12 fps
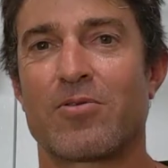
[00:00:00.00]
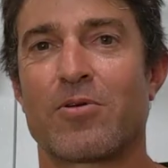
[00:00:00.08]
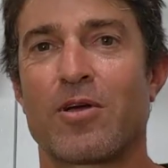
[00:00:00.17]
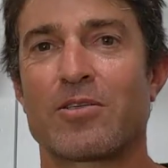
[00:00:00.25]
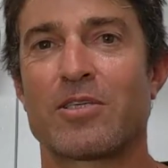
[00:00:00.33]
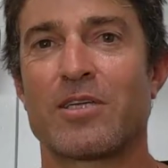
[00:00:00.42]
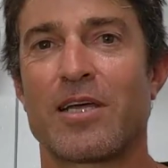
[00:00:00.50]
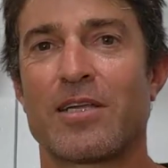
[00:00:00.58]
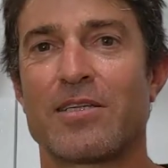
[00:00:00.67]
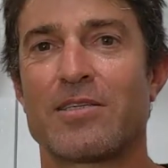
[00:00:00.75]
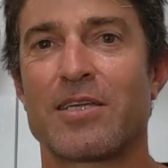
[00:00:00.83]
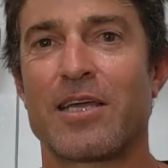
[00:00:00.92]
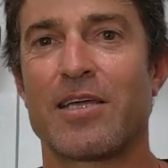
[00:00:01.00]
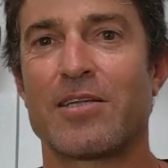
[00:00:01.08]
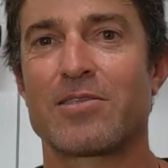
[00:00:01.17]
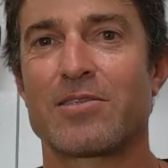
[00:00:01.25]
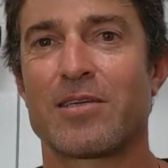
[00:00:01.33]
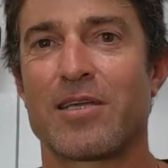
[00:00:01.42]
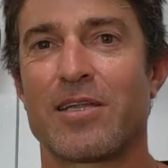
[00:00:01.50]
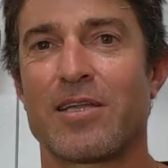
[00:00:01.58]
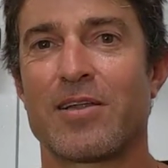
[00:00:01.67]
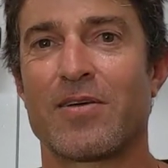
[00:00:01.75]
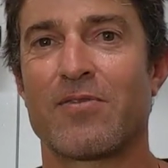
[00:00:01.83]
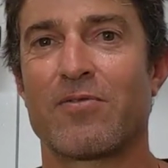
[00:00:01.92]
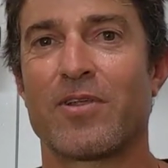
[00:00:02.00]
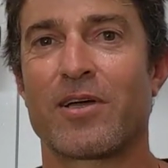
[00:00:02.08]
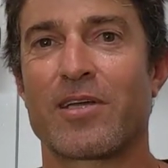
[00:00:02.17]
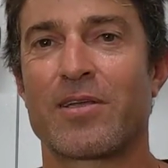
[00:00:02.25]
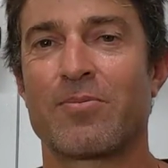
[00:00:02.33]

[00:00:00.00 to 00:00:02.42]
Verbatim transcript: across the United States, and uh,